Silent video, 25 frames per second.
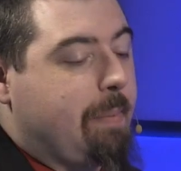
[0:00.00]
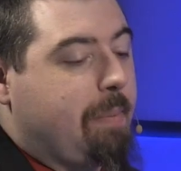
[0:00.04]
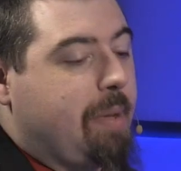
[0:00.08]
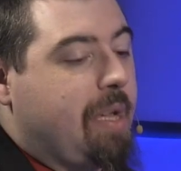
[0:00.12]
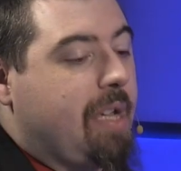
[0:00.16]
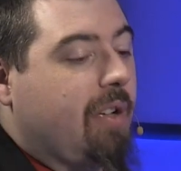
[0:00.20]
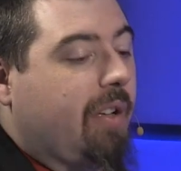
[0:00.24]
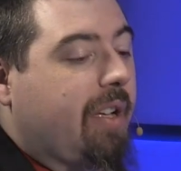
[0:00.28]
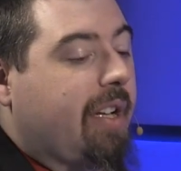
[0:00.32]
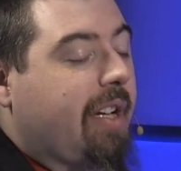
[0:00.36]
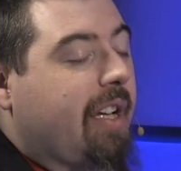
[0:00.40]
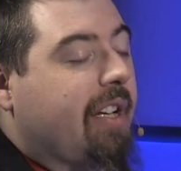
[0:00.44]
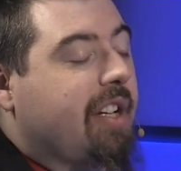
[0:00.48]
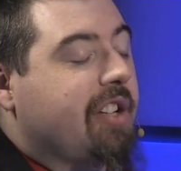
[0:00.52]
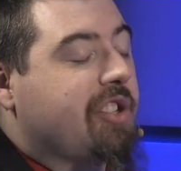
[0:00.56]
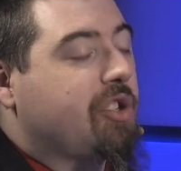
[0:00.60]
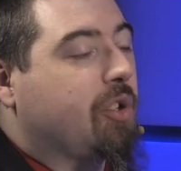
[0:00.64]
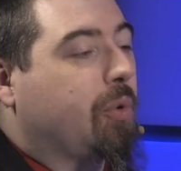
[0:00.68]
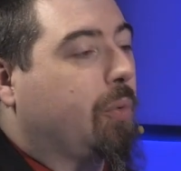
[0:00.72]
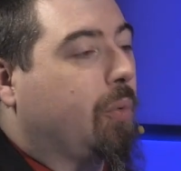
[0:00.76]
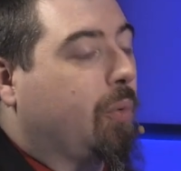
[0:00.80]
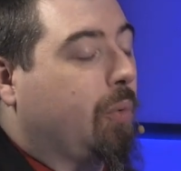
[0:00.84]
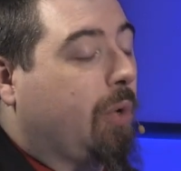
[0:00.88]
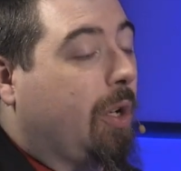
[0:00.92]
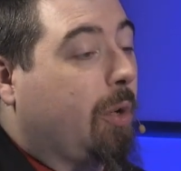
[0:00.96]
appealing, and it's
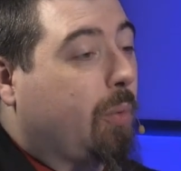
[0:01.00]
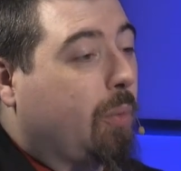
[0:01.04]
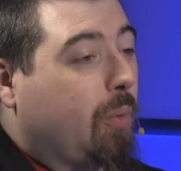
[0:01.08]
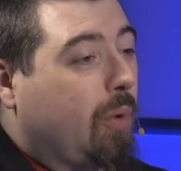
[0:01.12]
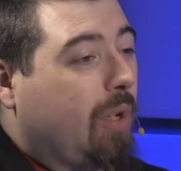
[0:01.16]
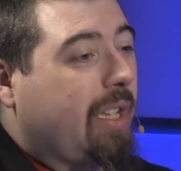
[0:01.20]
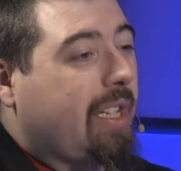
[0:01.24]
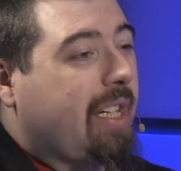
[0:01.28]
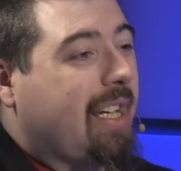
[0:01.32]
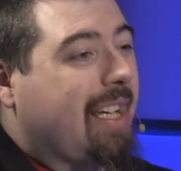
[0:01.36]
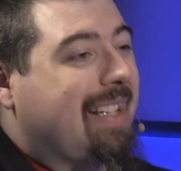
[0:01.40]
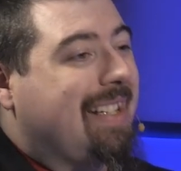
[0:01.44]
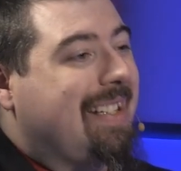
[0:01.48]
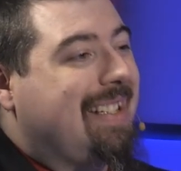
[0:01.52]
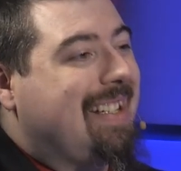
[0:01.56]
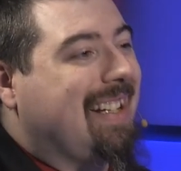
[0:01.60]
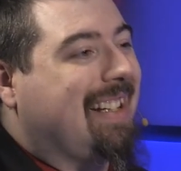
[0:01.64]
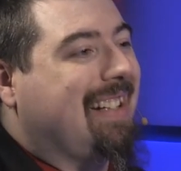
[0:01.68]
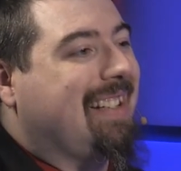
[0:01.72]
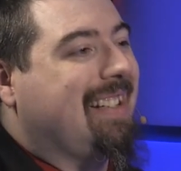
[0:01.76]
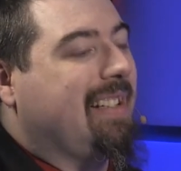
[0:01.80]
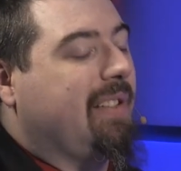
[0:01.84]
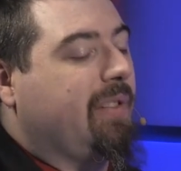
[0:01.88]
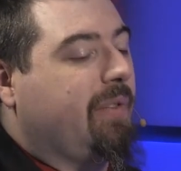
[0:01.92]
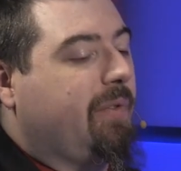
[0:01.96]
a really
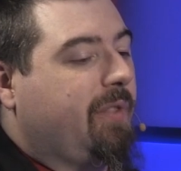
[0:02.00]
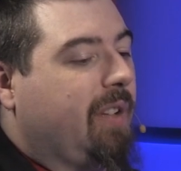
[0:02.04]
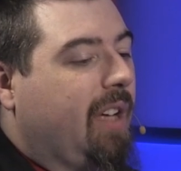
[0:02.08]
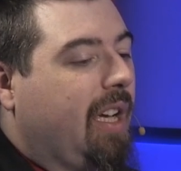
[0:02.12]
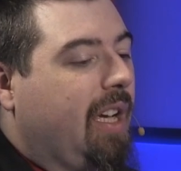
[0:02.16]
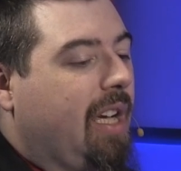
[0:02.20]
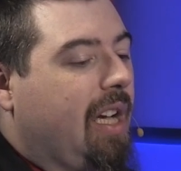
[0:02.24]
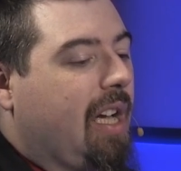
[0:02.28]
addictive